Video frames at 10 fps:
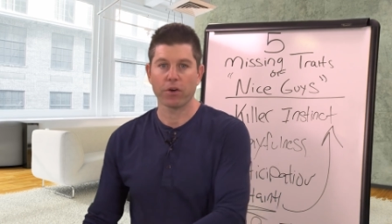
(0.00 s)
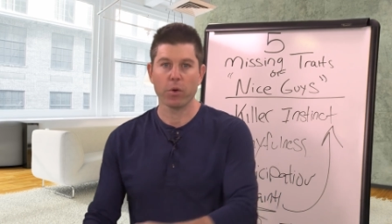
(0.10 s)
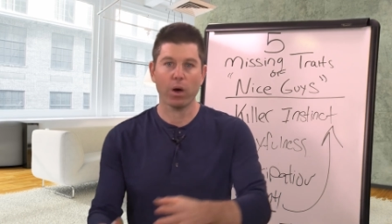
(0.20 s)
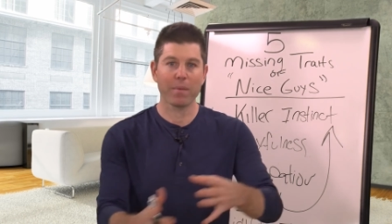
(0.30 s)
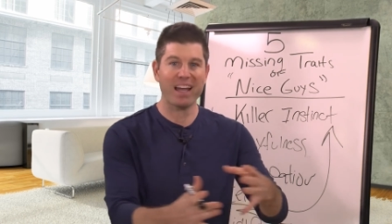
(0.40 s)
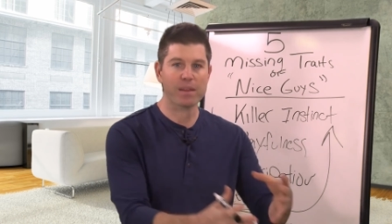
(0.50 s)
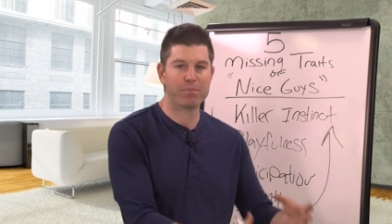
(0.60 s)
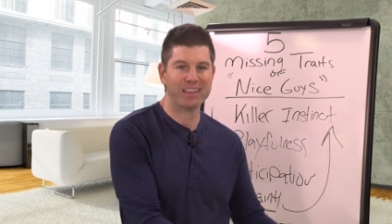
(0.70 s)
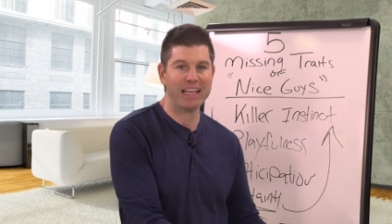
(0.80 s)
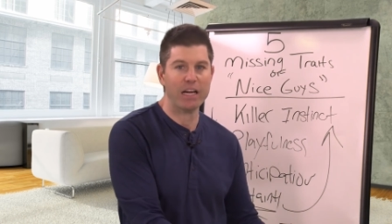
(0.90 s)
You want to be on the
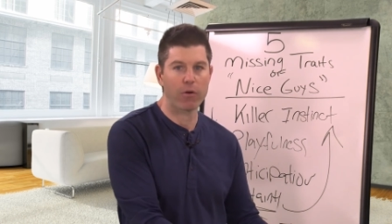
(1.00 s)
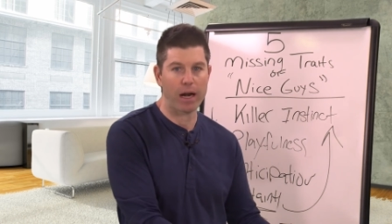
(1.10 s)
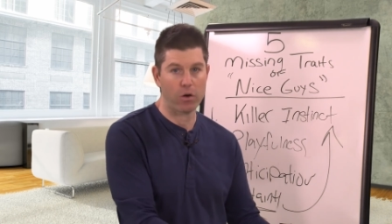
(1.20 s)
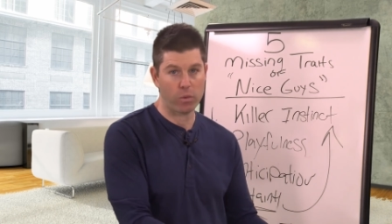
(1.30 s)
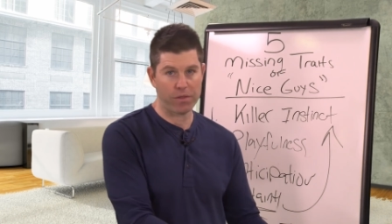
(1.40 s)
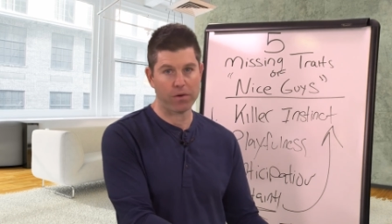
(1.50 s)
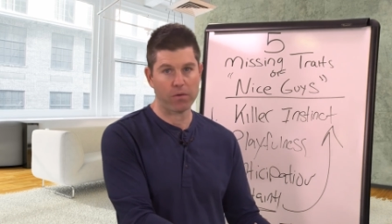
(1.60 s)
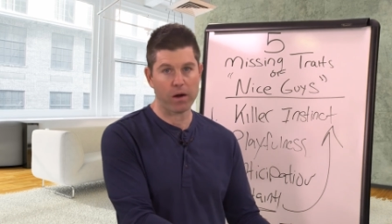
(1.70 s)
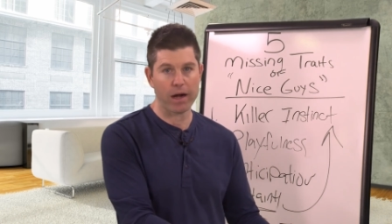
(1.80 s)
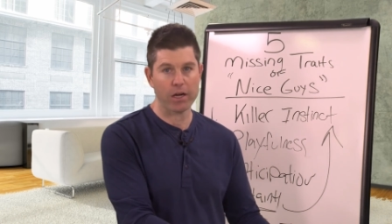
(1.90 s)
playground with her,
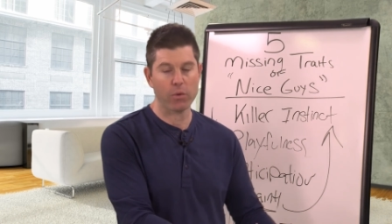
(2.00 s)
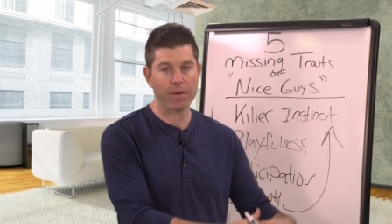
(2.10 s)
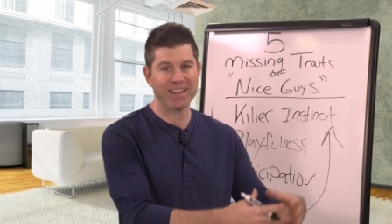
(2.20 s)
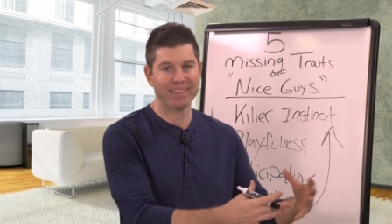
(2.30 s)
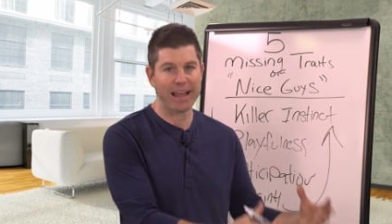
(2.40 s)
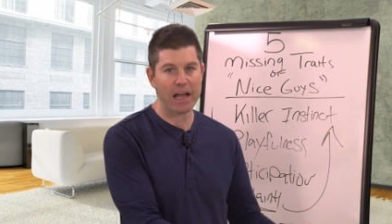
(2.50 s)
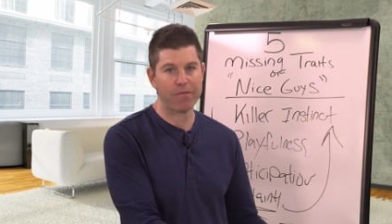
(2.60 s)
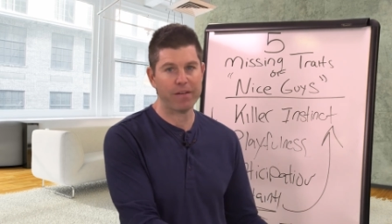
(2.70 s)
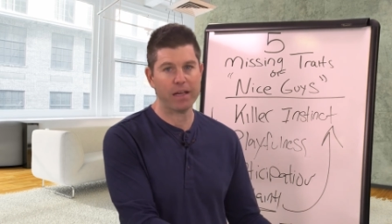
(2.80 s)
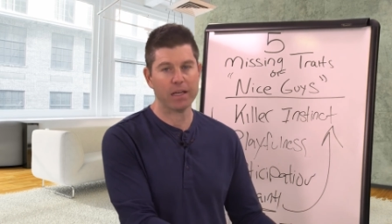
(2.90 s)
right? You want to be
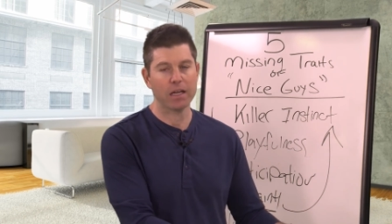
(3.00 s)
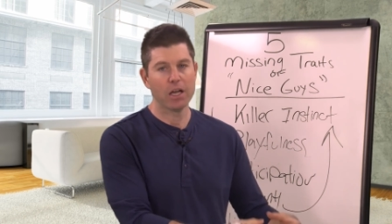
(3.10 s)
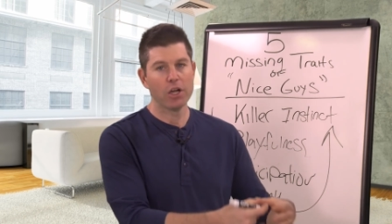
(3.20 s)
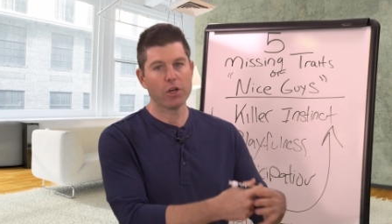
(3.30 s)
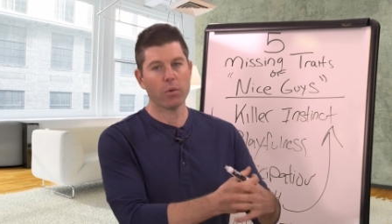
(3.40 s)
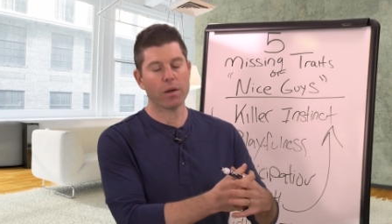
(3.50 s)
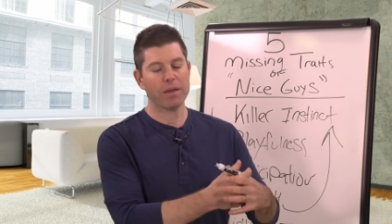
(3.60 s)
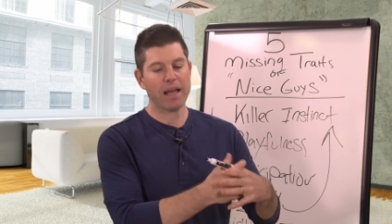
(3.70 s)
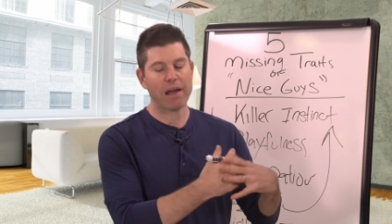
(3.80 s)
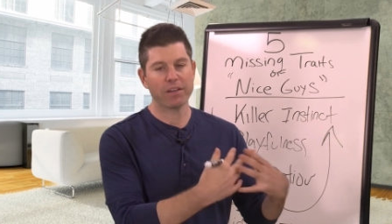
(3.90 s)
laughing, you want to
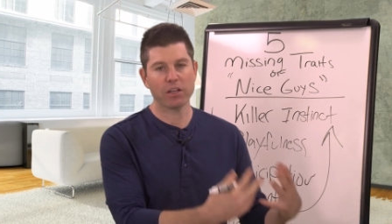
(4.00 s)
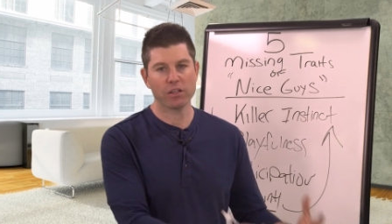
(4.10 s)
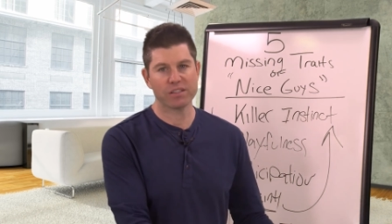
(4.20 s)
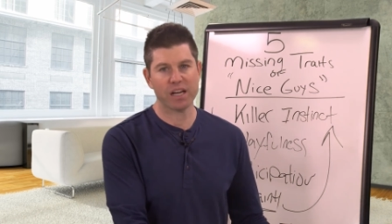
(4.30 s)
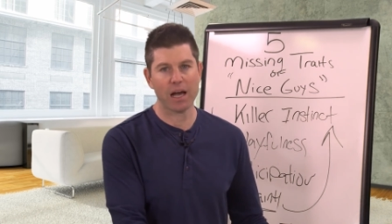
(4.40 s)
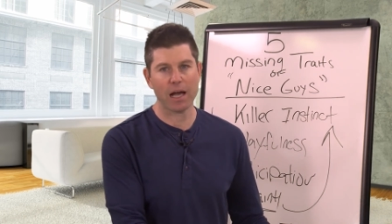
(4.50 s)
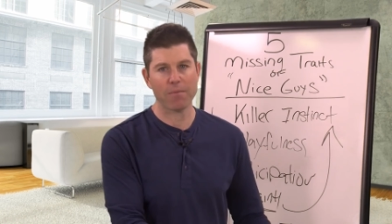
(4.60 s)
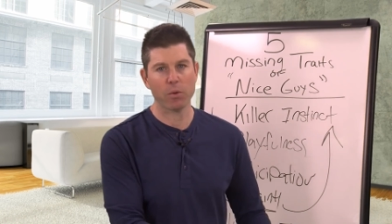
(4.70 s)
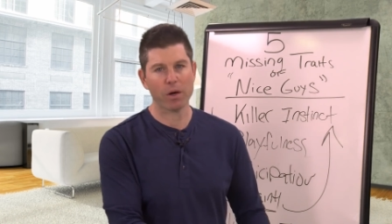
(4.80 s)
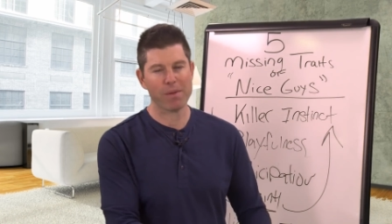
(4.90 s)
be having a good
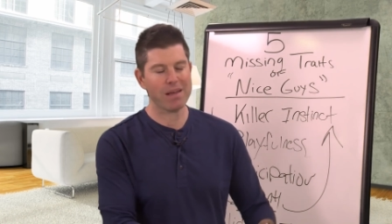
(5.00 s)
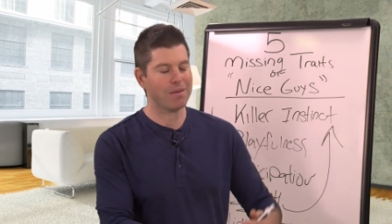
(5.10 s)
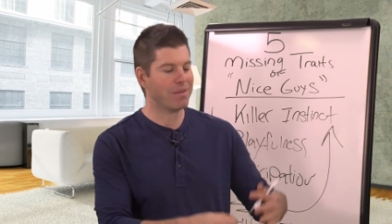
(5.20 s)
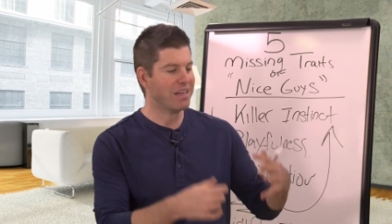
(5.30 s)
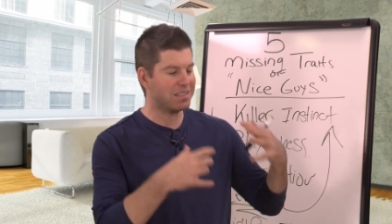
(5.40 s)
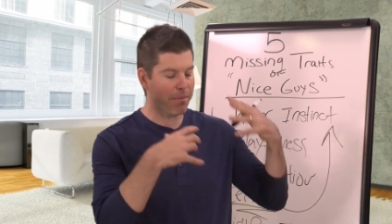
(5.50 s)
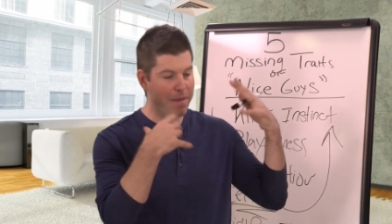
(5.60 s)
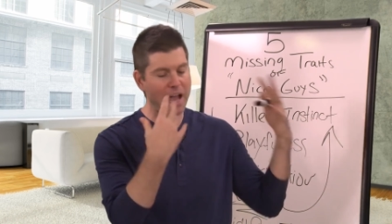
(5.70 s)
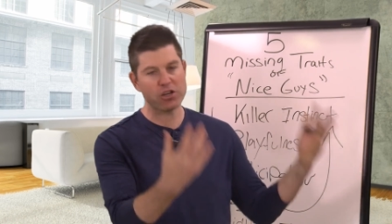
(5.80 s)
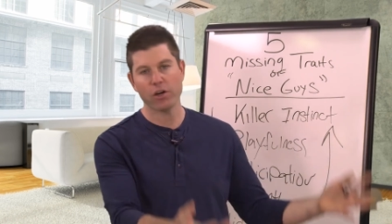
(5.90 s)
time, you want to be in this
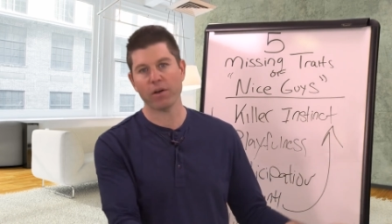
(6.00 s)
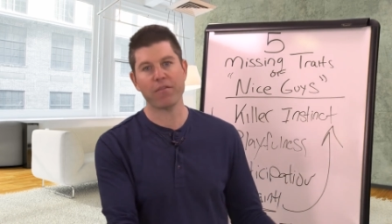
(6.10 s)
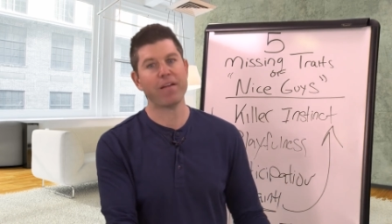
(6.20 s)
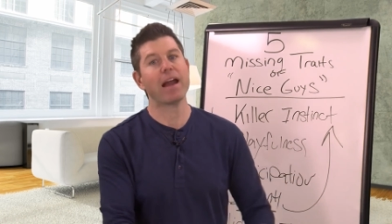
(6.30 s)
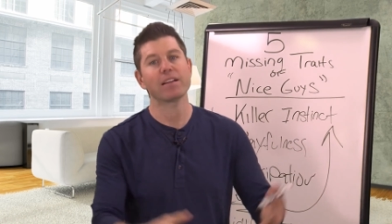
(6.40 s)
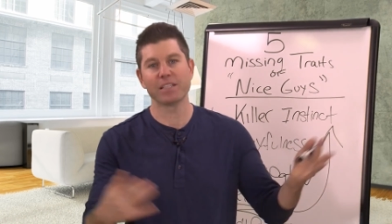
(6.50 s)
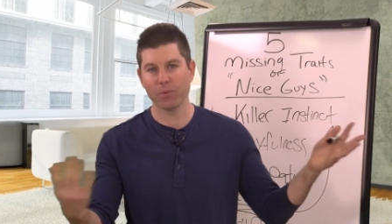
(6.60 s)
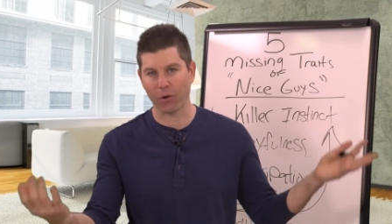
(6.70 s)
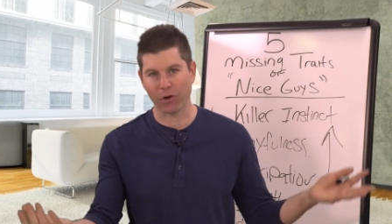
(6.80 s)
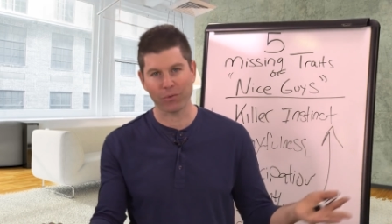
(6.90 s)
imaginary fantasy
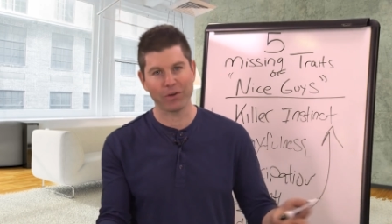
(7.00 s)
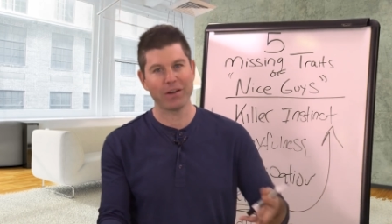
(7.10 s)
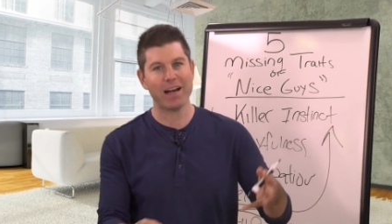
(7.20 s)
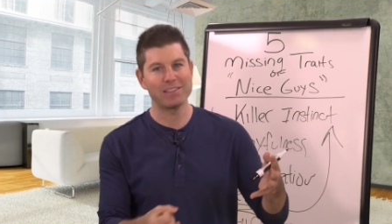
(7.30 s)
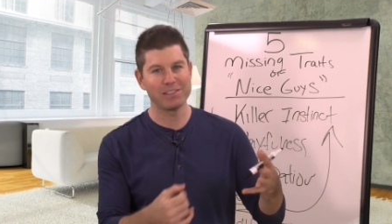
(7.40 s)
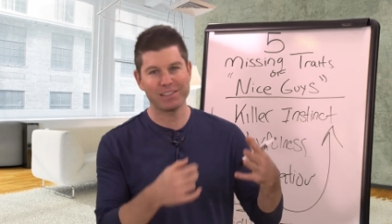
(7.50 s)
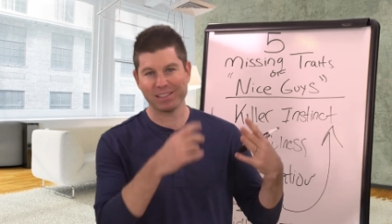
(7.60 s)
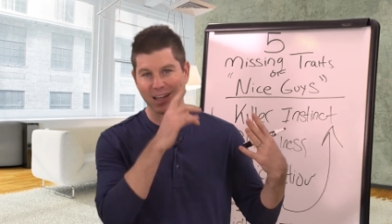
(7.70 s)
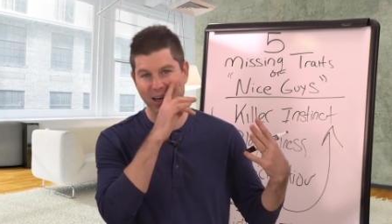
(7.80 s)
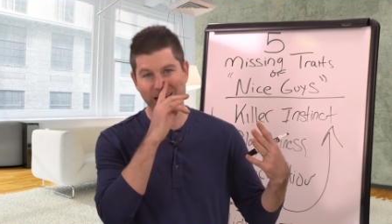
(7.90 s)
world where you guys are
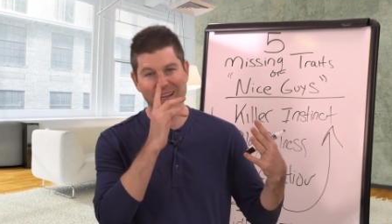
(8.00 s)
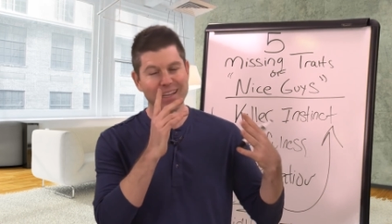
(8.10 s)
just like